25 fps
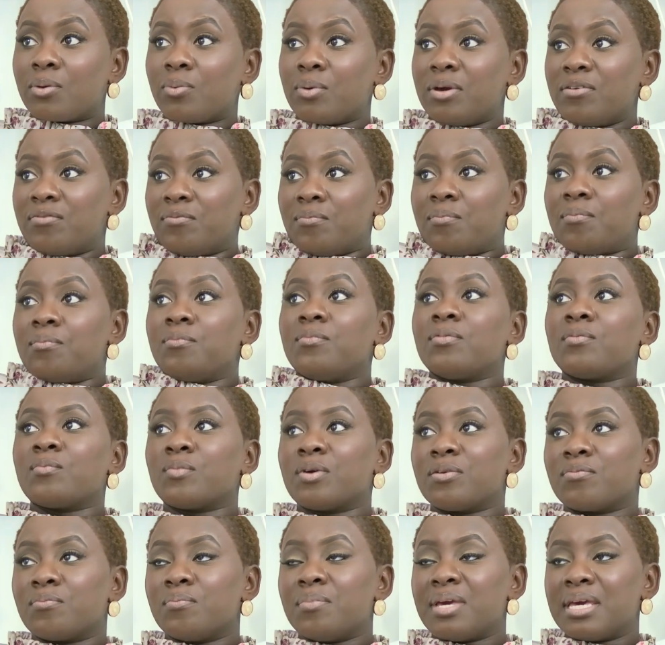Like
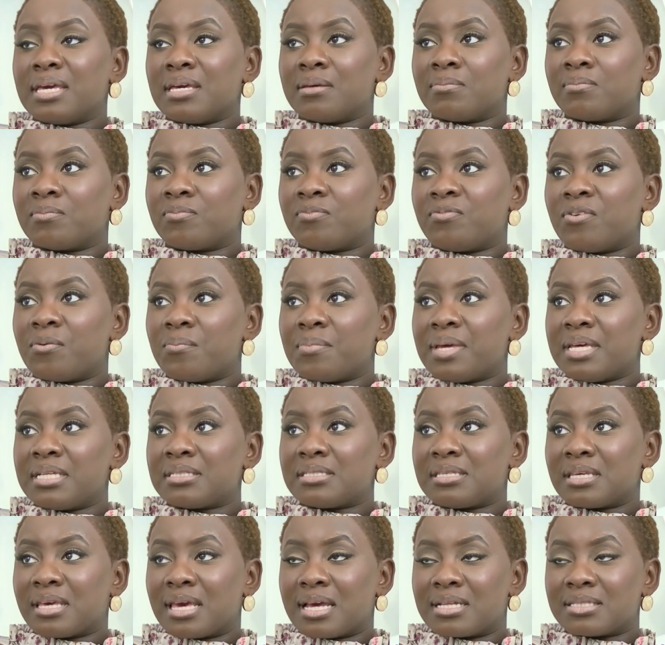with me, for me
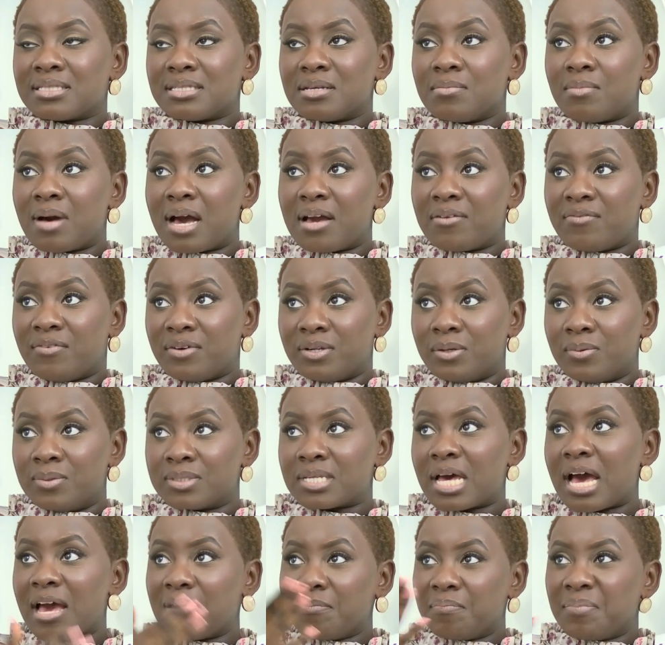to get to my
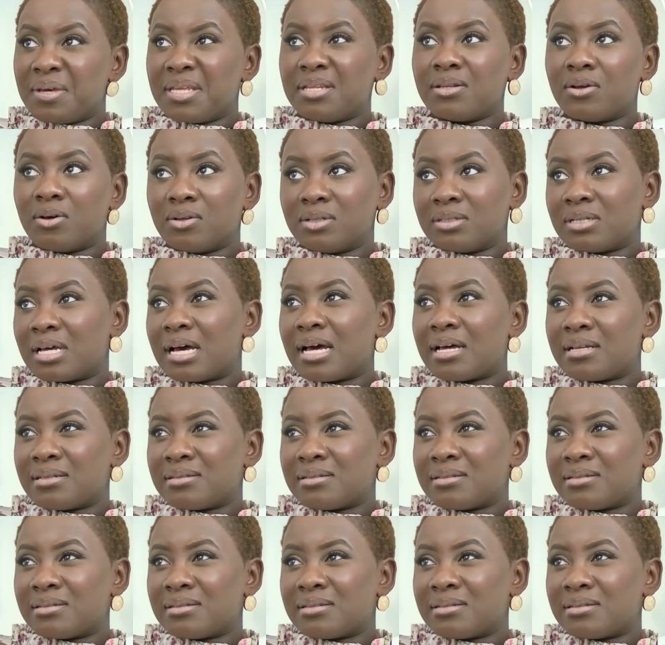followers, I've been on